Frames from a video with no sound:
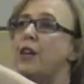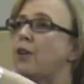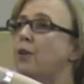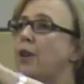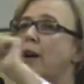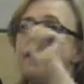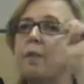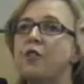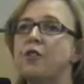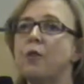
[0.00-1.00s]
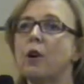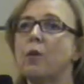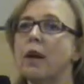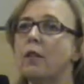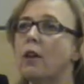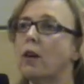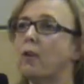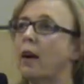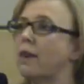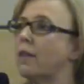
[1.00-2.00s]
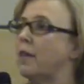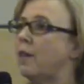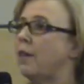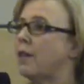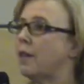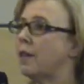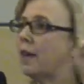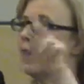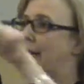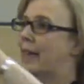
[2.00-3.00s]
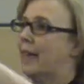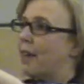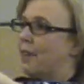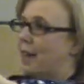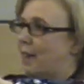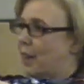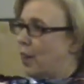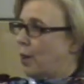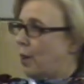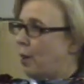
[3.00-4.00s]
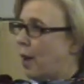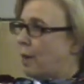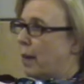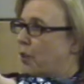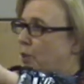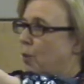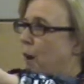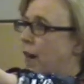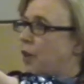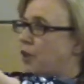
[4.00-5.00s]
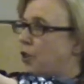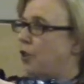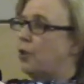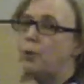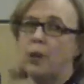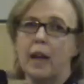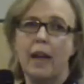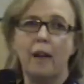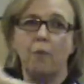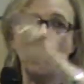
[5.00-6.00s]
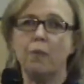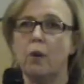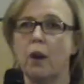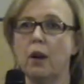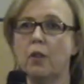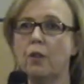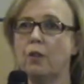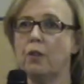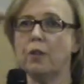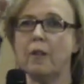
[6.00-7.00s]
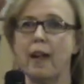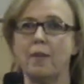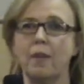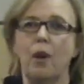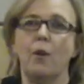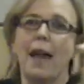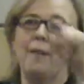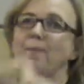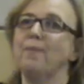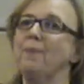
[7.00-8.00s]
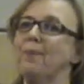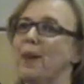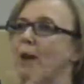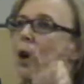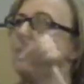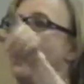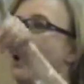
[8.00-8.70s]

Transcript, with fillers: you, do a quick look around and see if there's, yes, I said you, that would be one, two, and one more. Who's the last? Okay, there we go.